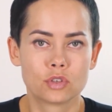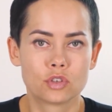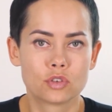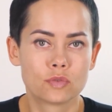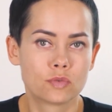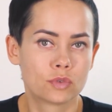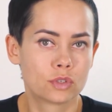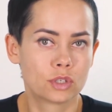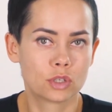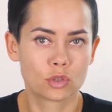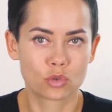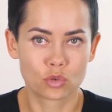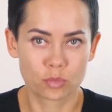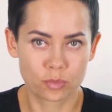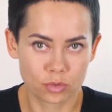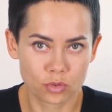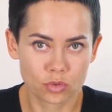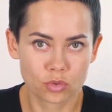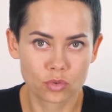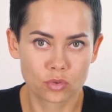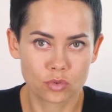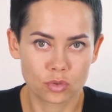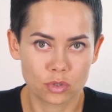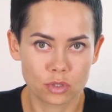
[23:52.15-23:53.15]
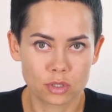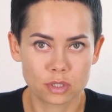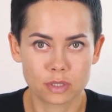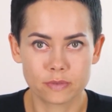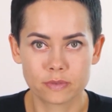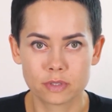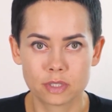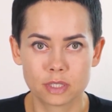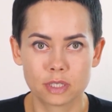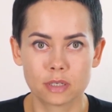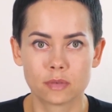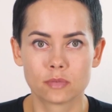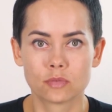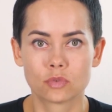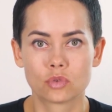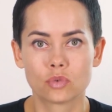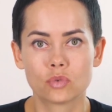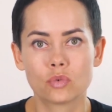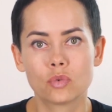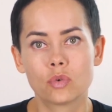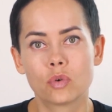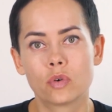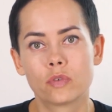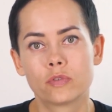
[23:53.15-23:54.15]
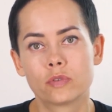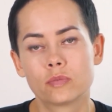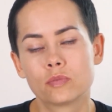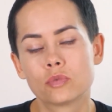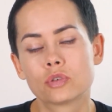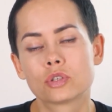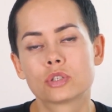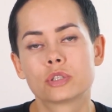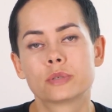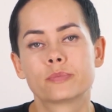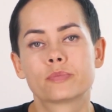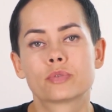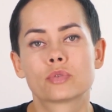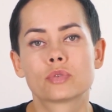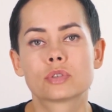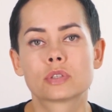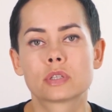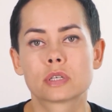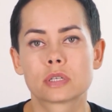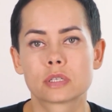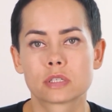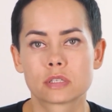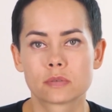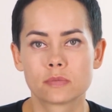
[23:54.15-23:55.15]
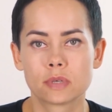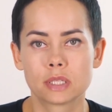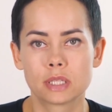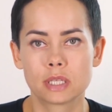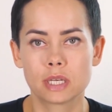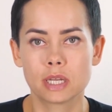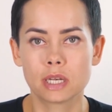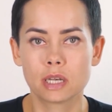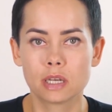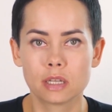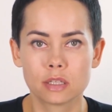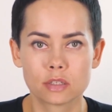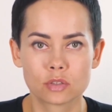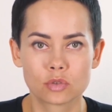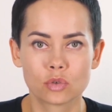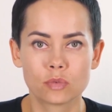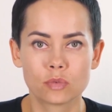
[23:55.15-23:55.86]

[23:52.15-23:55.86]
If you had absolutely nothing at hand, you can consider